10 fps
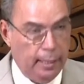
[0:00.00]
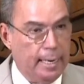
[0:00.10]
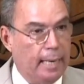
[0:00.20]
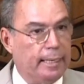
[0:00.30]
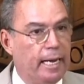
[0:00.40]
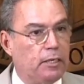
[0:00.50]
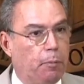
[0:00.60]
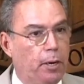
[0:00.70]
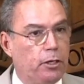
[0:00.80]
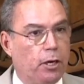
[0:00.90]
That
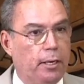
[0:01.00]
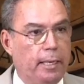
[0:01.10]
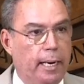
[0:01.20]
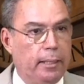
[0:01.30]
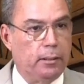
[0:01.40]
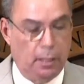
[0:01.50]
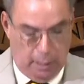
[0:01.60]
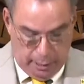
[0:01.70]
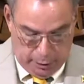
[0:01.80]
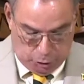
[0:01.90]
expiration date
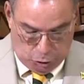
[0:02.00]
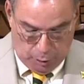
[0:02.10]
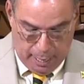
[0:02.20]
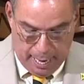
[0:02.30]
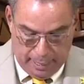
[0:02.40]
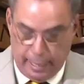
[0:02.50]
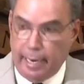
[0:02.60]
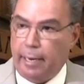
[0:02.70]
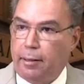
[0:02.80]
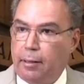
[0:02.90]
is July
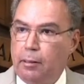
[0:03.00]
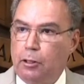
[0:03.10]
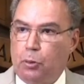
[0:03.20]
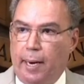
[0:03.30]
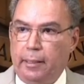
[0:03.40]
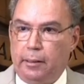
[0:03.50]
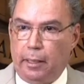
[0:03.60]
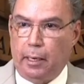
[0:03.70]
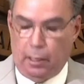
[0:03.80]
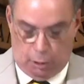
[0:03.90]
8th,
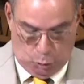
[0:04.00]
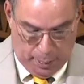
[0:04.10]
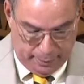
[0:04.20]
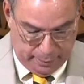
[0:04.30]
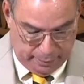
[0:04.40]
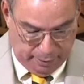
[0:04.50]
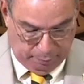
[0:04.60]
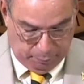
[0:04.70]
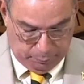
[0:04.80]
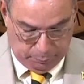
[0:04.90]

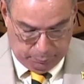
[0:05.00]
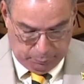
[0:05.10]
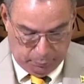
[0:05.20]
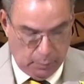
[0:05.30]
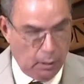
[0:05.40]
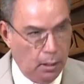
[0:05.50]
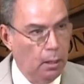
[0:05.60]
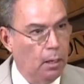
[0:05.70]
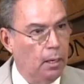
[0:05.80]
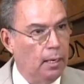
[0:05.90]
2027.
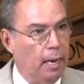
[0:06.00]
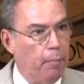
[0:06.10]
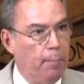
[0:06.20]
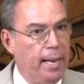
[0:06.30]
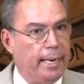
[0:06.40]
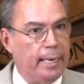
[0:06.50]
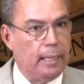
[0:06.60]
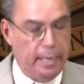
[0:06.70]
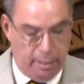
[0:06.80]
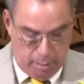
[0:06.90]
Let me make it
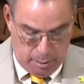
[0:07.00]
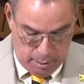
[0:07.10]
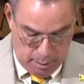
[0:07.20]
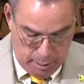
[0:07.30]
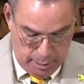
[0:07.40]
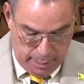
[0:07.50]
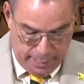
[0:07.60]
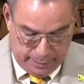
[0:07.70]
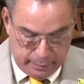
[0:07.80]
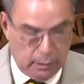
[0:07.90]
clear,
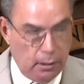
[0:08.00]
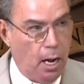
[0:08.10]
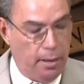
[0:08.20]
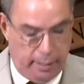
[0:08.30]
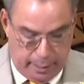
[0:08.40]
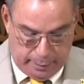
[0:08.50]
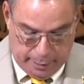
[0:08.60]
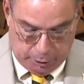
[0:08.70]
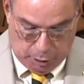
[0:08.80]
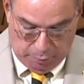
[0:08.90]
it is not the
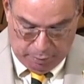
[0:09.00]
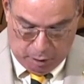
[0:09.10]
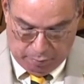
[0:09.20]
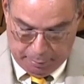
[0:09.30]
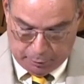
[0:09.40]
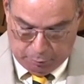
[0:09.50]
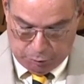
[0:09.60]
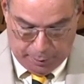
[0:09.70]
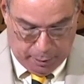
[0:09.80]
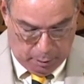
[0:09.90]
intention of the government of
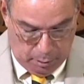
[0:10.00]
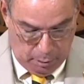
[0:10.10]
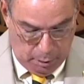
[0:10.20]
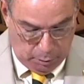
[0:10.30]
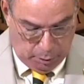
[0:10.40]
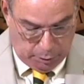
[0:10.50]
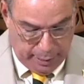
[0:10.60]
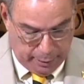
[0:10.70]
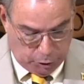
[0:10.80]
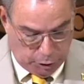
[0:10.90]
Jamaica to
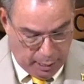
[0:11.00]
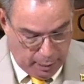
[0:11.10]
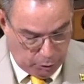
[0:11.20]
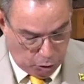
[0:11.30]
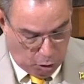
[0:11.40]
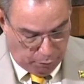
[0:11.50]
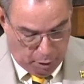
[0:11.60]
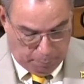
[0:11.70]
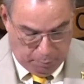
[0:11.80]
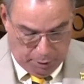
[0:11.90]
take charge of
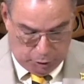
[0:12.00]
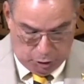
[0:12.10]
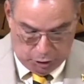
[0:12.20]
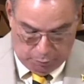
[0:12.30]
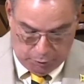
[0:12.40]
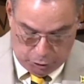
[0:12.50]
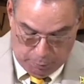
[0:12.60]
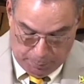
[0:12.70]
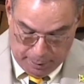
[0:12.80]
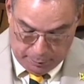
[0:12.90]
the operations of the
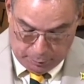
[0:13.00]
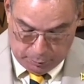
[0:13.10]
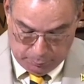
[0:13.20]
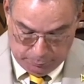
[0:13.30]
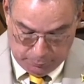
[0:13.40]
JPS.